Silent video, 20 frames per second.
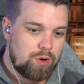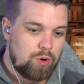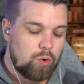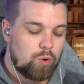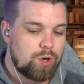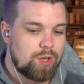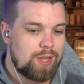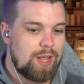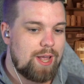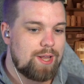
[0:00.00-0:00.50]
Or
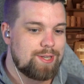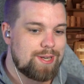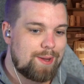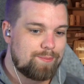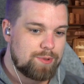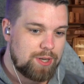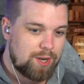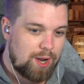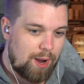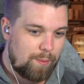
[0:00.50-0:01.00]
do they
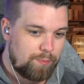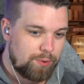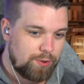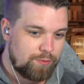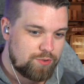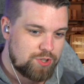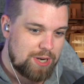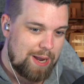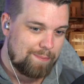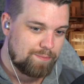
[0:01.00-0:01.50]
adapt a couple
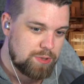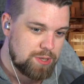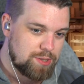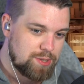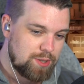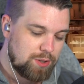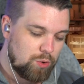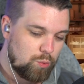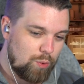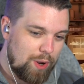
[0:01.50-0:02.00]
of chapters
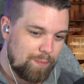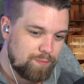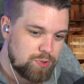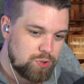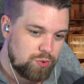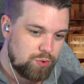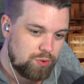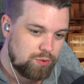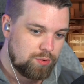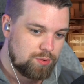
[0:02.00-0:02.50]
in the
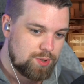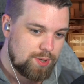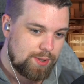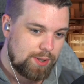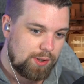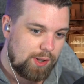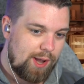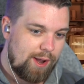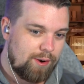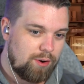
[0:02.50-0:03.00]
webtoon to the
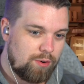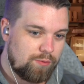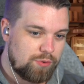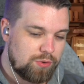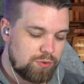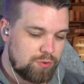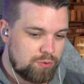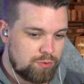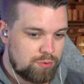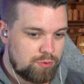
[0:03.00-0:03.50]
light
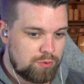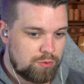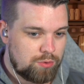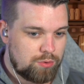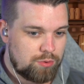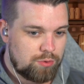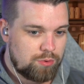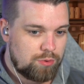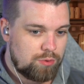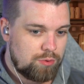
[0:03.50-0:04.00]
novel?
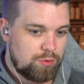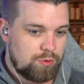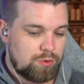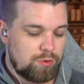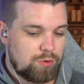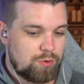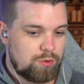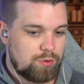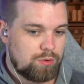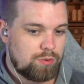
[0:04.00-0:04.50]

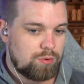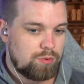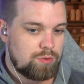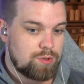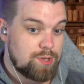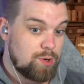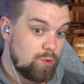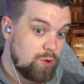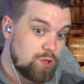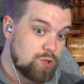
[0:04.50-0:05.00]

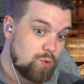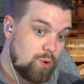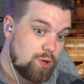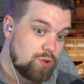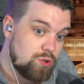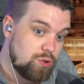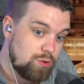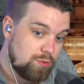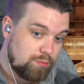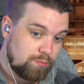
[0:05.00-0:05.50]
Serious question.